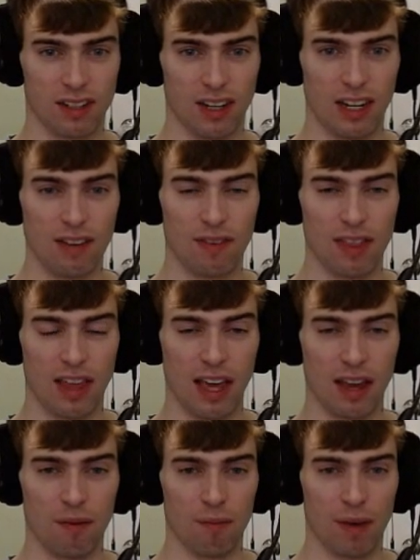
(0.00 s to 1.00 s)
and even
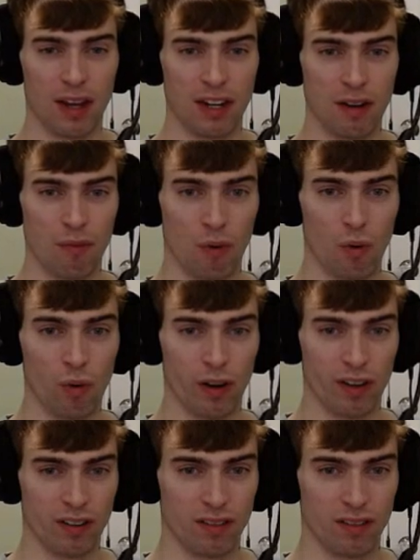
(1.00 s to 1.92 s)
then it might need more.